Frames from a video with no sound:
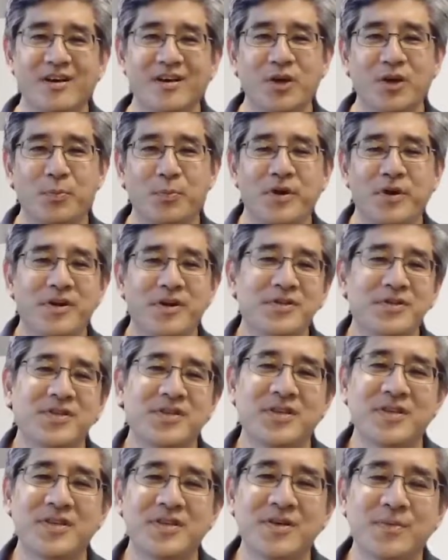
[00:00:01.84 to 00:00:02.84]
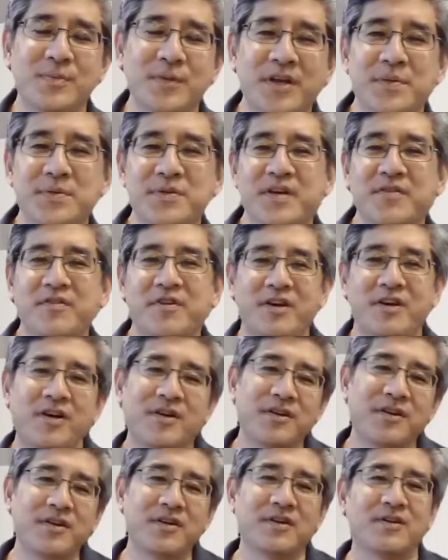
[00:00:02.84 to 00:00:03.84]
Hello, parents. My name is David
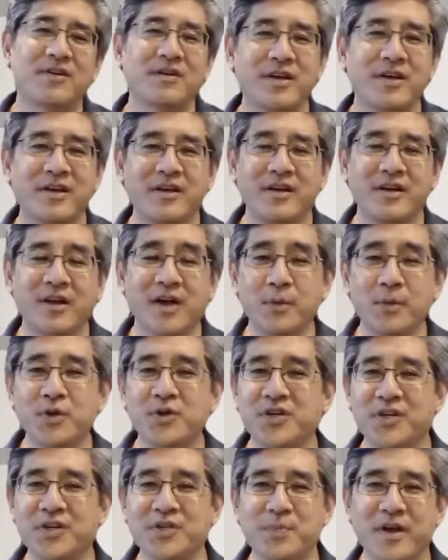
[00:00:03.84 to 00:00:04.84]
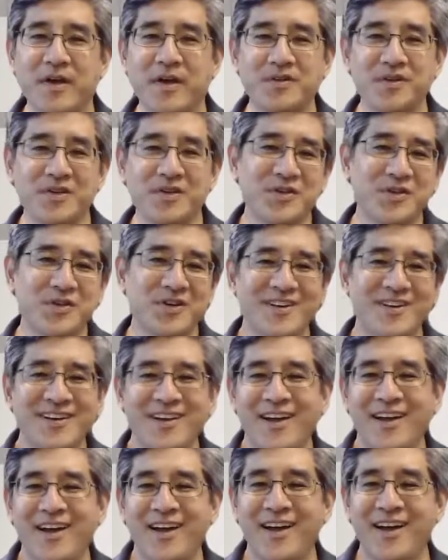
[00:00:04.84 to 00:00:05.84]
Honda, and I'm your child's math teacher.
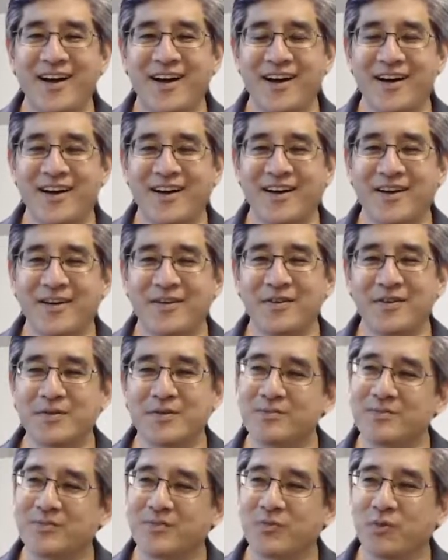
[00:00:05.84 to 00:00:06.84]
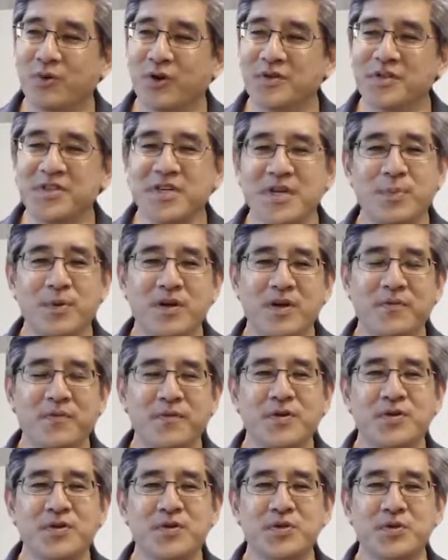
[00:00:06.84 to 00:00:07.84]
Uh, we're deep enough
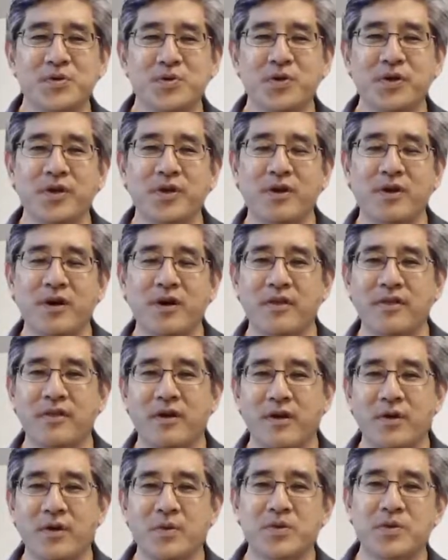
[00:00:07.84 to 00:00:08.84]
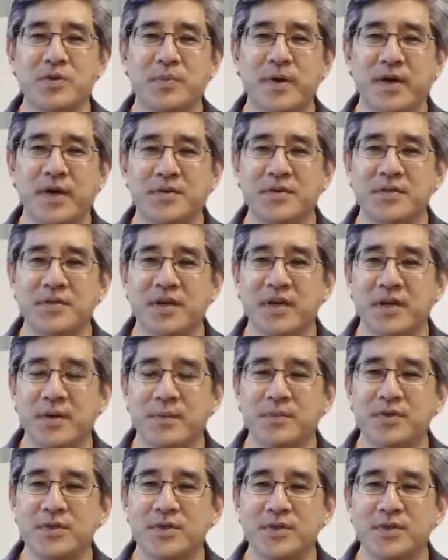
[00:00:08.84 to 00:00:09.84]
into the school year. I thought it was about
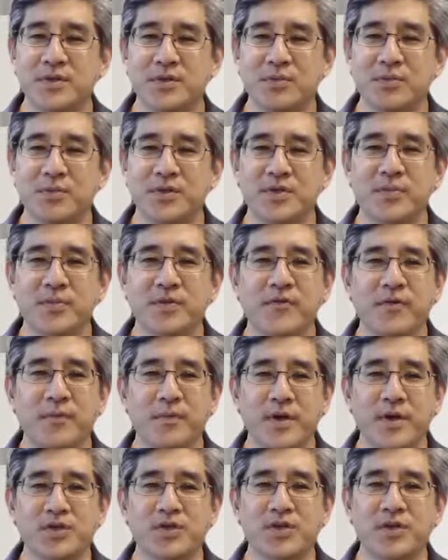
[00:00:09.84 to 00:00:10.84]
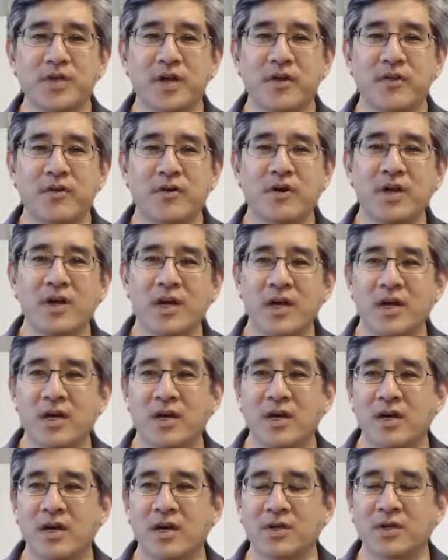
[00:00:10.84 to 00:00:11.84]
time to put some information together
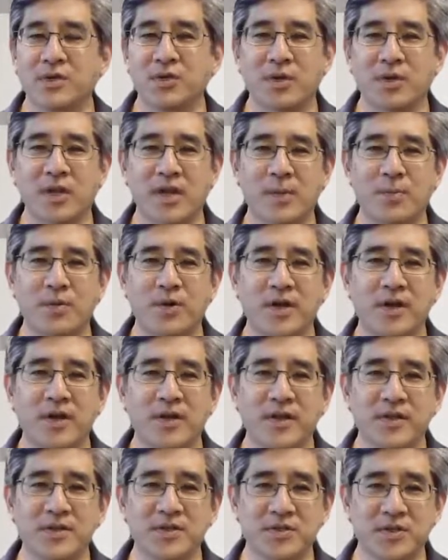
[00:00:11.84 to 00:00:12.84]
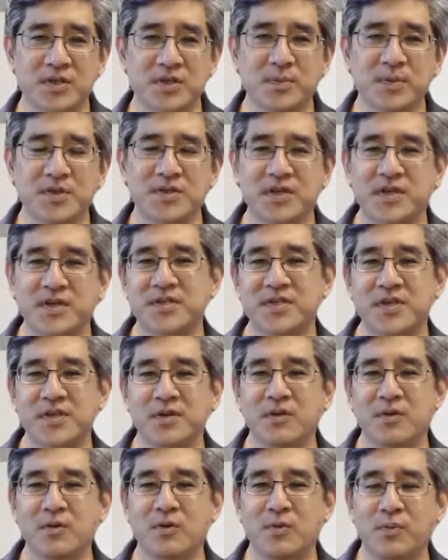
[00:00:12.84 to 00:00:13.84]
to elaborate on that syllabus I
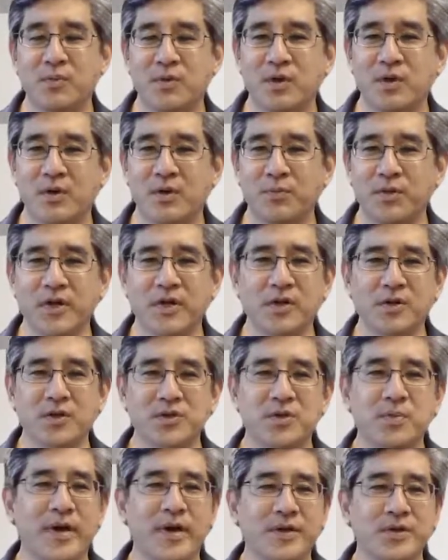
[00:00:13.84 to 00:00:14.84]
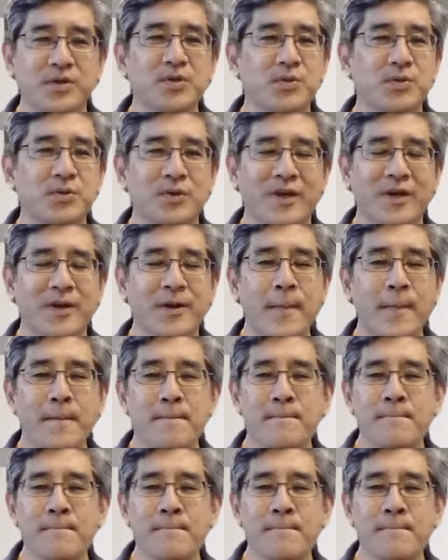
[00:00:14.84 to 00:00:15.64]
sent home pretty close to back to school night.